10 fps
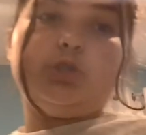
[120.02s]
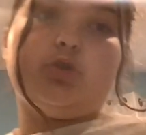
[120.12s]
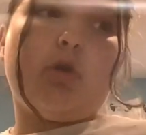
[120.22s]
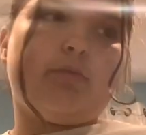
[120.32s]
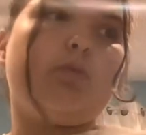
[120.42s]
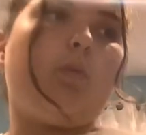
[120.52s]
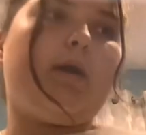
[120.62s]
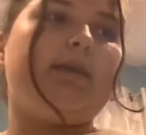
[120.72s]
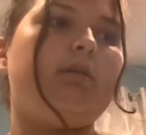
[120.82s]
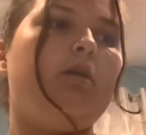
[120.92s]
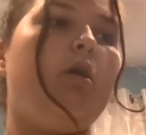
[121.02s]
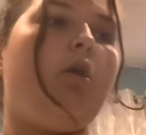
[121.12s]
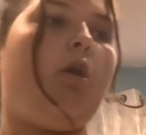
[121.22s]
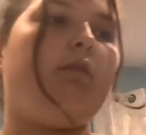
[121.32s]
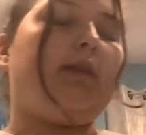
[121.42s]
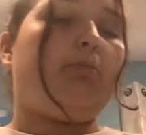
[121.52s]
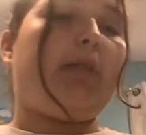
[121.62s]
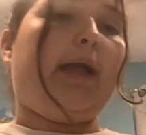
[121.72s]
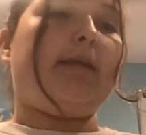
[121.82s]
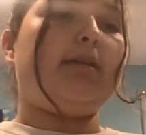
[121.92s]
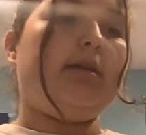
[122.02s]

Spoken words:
draw with white on, like, a black